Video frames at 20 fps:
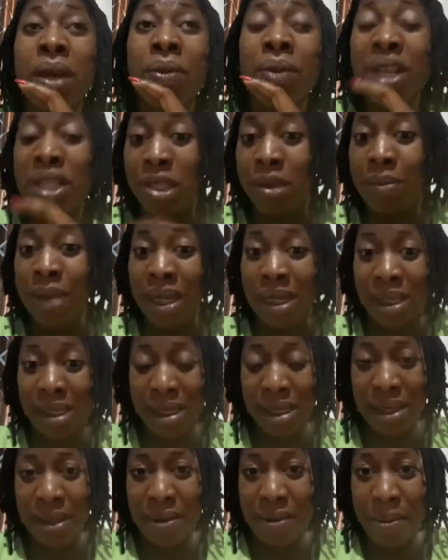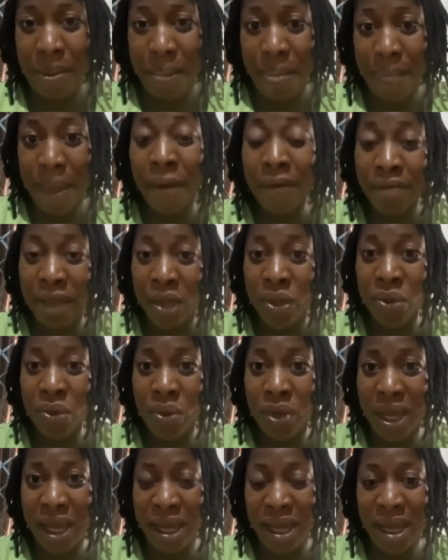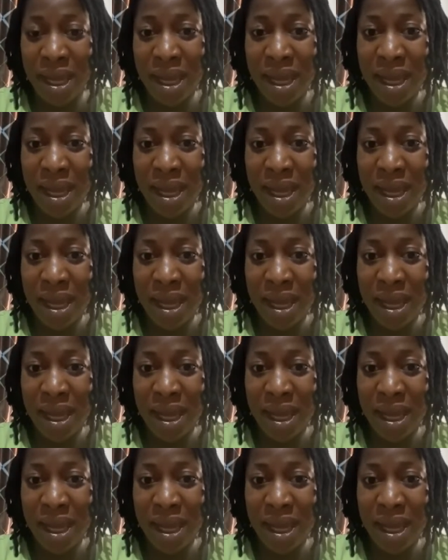regiment of the UK.